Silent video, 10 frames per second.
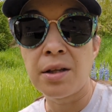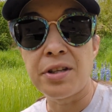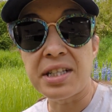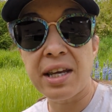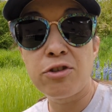
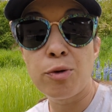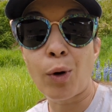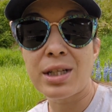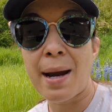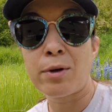This gives you
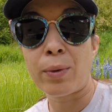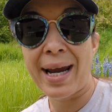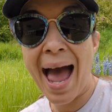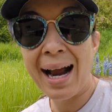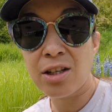more time to
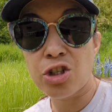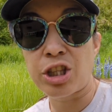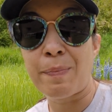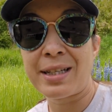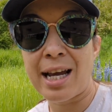react should
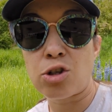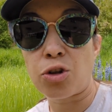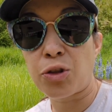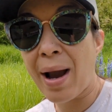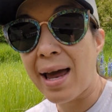the
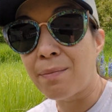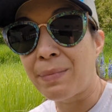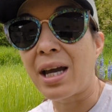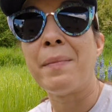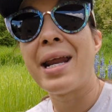potential threat
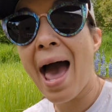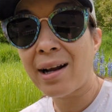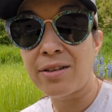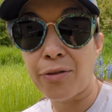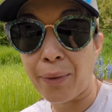become an
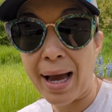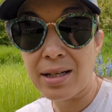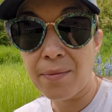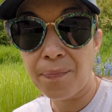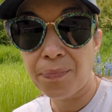active threat.